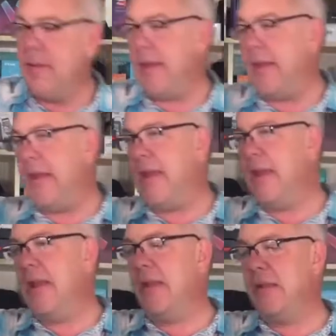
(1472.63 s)

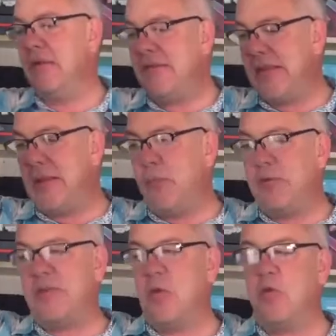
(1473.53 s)
And this thing
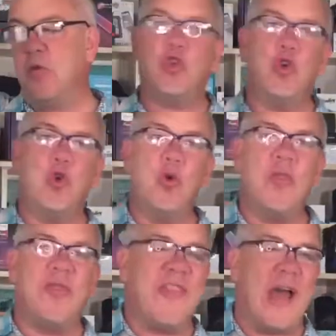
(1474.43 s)
puts out
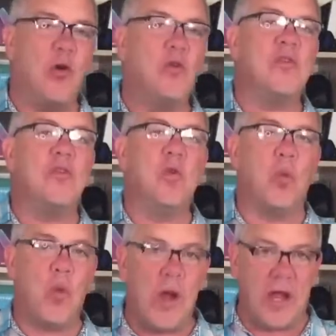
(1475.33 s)
2,000
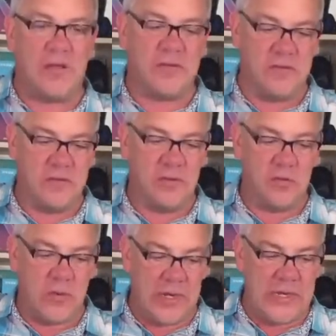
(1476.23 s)
watts,
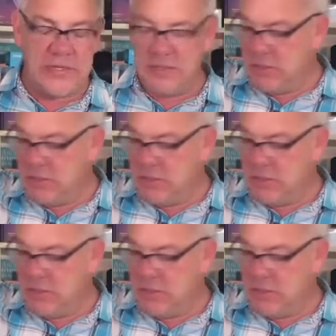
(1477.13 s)
right?